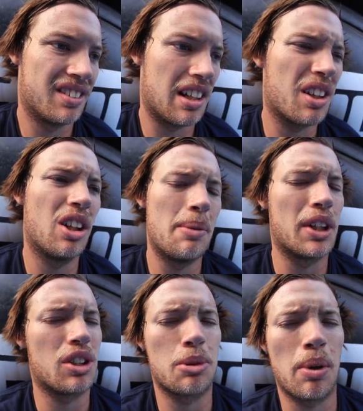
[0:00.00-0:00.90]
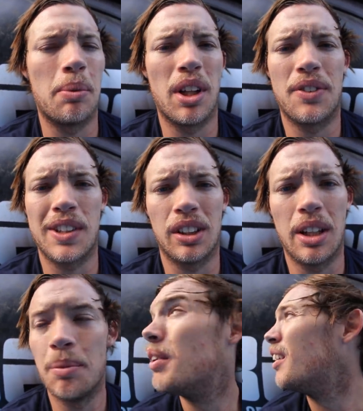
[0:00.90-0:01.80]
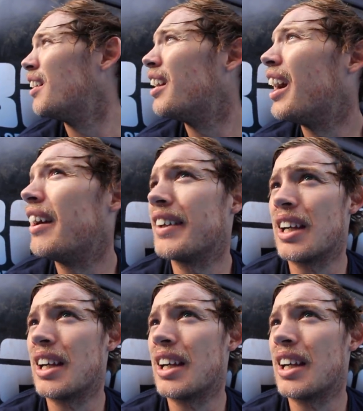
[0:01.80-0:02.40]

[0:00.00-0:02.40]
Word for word: I gotta learn my tricks properly off this lip and